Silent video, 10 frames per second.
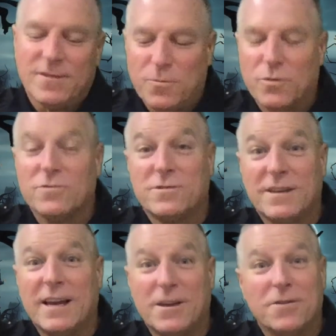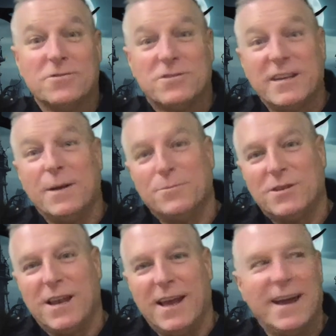Yeah, yeah you'll yeah.
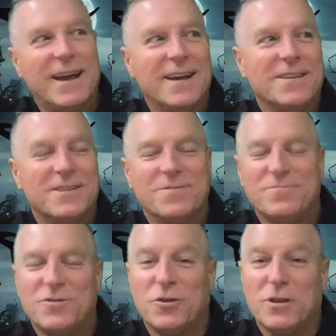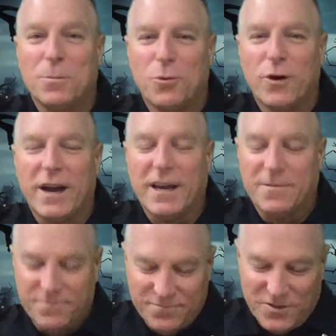see them today during the parade.
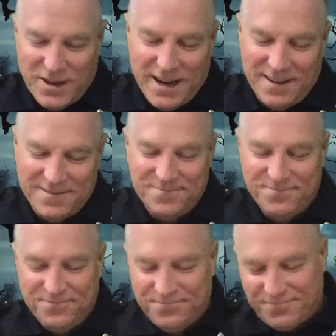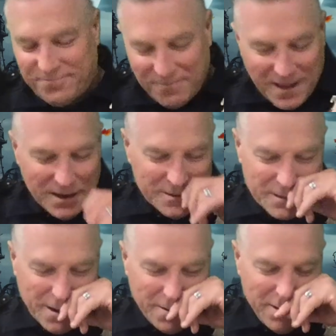Okay? Yep, yep.
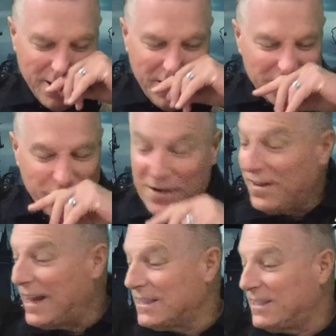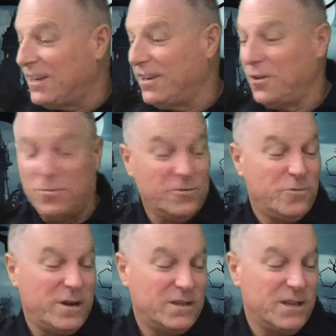So, so we have a lot to tell you real
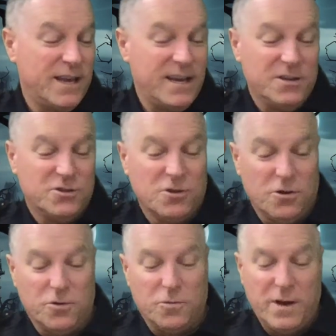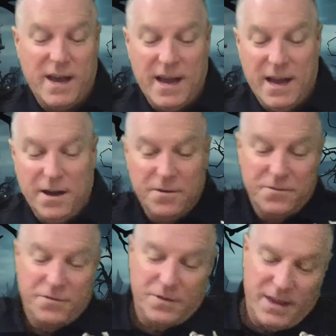quick today. So we
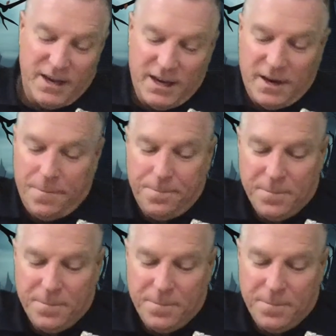have the